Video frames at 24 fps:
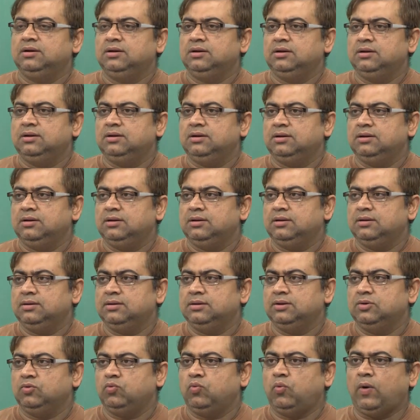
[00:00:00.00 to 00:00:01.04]
uh,
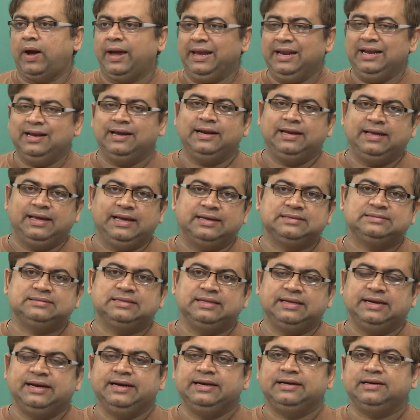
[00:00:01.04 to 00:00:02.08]
while getting
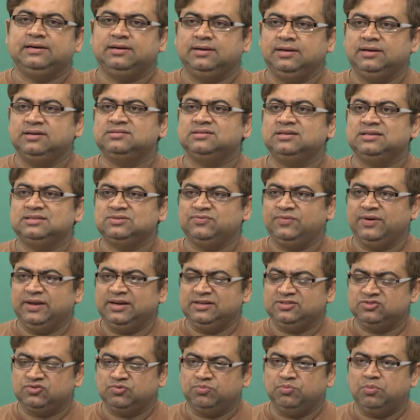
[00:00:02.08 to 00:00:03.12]
accelerated is, is very
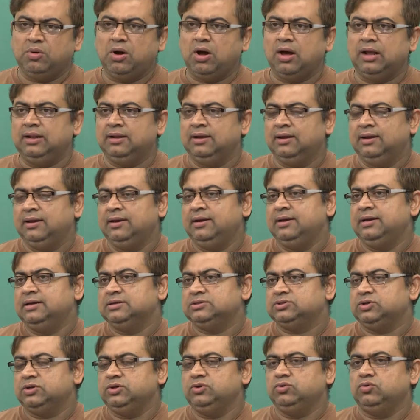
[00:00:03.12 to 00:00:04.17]
small.
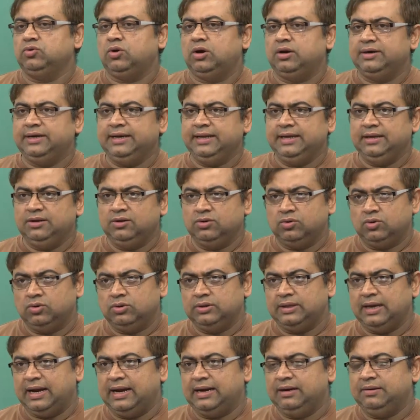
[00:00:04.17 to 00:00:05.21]
So, you already know
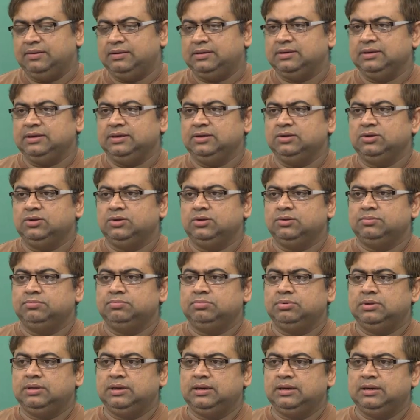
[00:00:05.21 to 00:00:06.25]
that you know
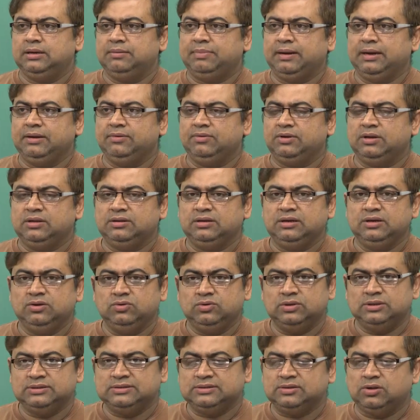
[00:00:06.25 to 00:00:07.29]
uh, by one of the
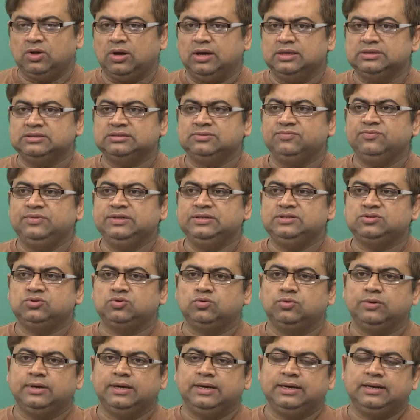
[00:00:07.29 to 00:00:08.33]
Newton's laws v
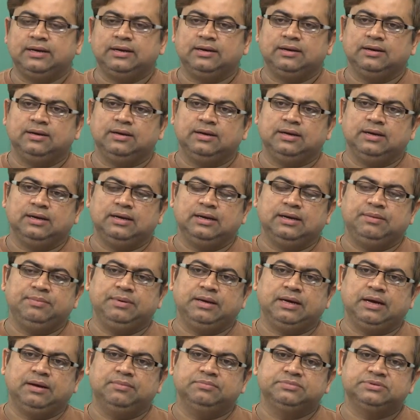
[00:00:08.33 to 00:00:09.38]
square uh,
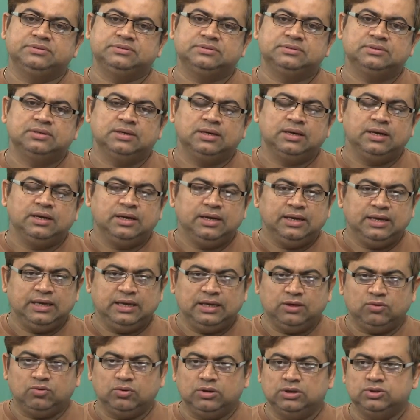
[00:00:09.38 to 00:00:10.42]
becomes
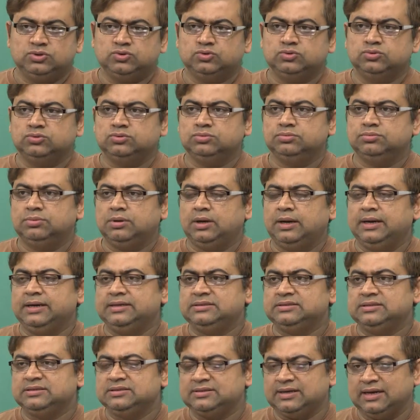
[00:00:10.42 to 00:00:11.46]
equal to uh,
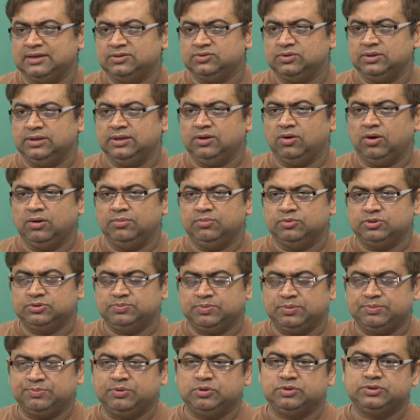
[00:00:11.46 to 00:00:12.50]
it's it's actually almost
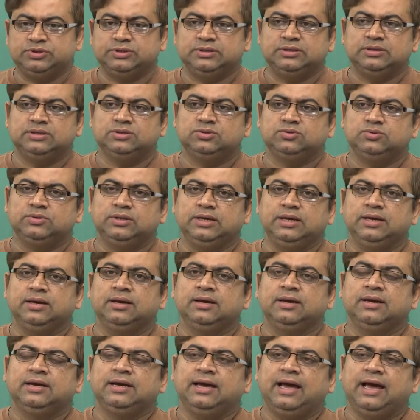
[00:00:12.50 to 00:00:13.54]
proportional to the
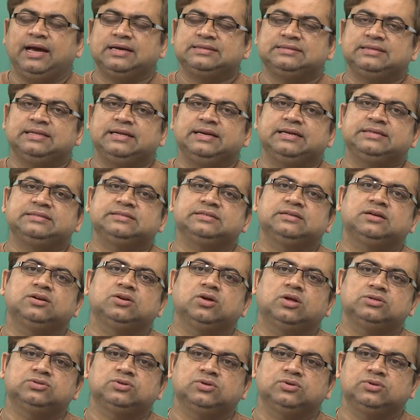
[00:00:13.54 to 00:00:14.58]
acceleration and
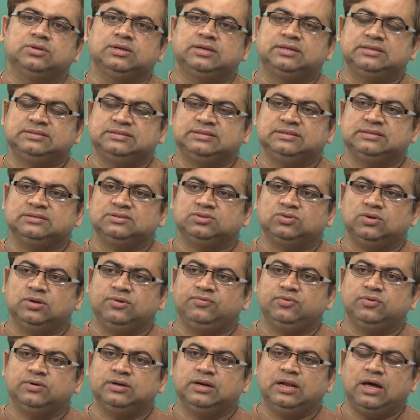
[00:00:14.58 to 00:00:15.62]
also to the distance. So, if
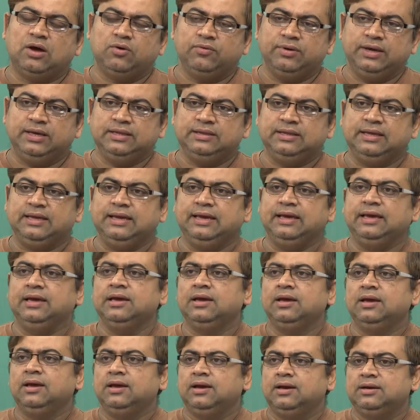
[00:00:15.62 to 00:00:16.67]
you are allowing the
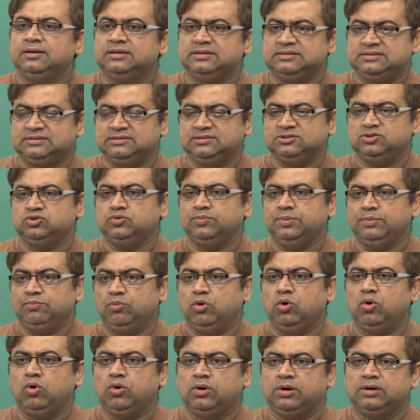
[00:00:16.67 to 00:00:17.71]
distance to be
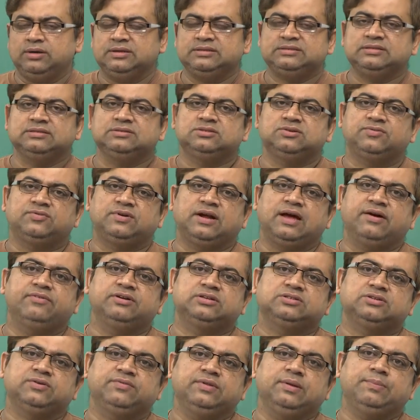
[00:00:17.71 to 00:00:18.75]
more, distance of
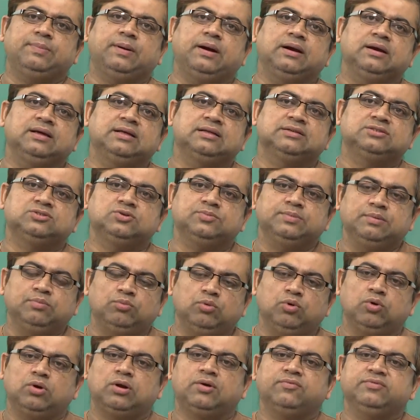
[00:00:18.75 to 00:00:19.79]
traverse of the particles to be
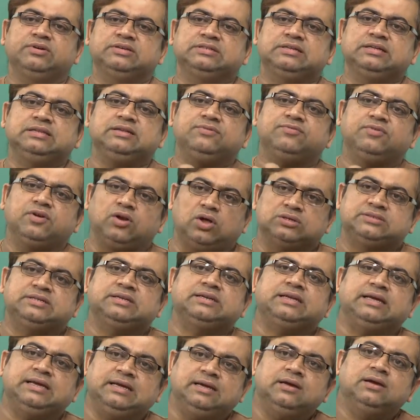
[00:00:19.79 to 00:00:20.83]
more, obviously the
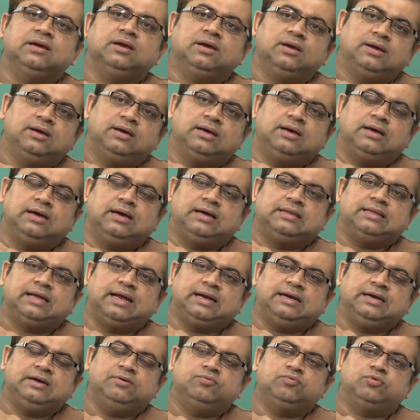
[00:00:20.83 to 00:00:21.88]
velocity uh,
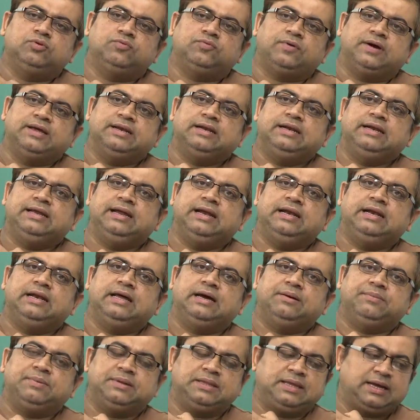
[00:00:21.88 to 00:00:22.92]
that it would finally end
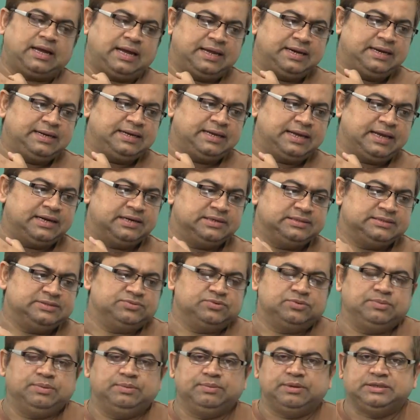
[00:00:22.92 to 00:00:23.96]
up and the kinetic energy
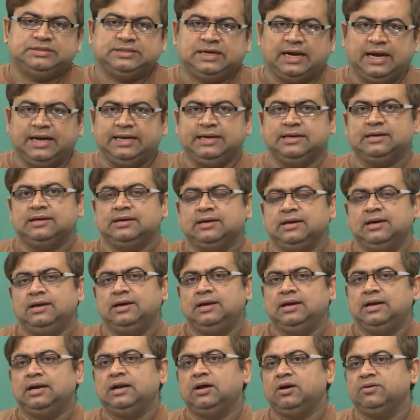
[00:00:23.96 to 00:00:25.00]
would be much higher.
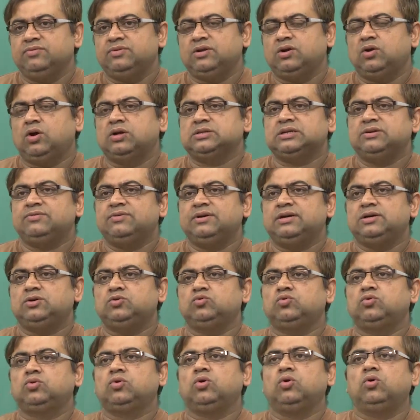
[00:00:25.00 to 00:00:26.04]
Now, if the nozzle were
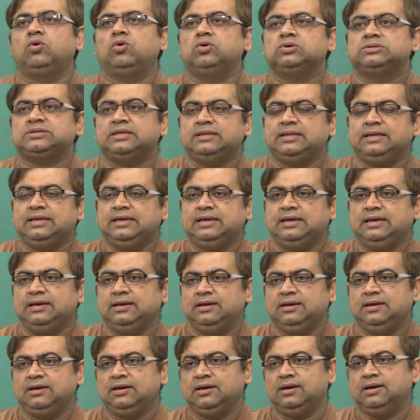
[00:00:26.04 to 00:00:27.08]
too close and
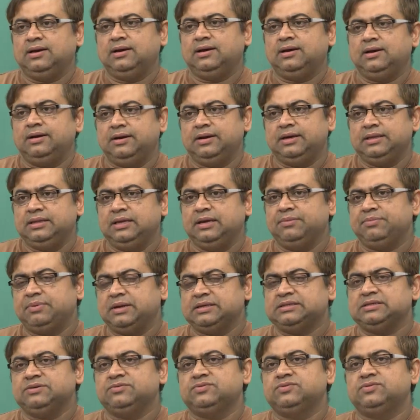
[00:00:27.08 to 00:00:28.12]
the, uh, the
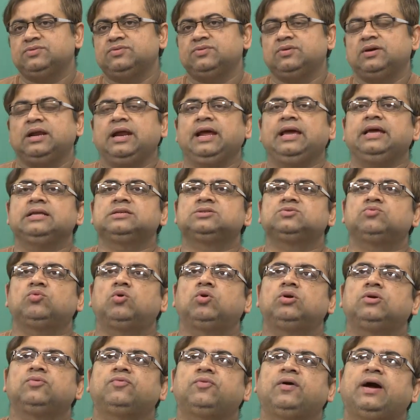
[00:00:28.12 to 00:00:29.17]
abrasive grains will
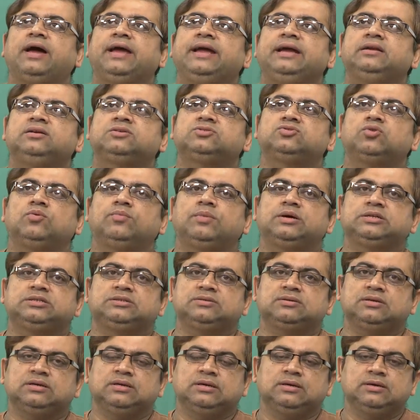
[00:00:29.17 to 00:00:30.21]
not find so much
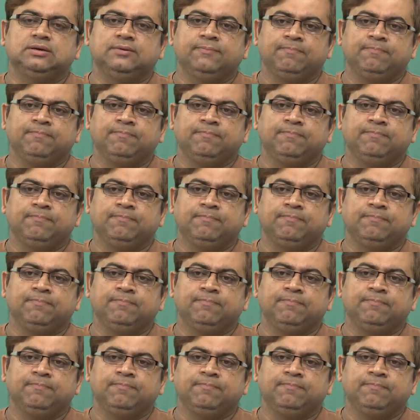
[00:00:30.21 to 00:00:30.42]
uh,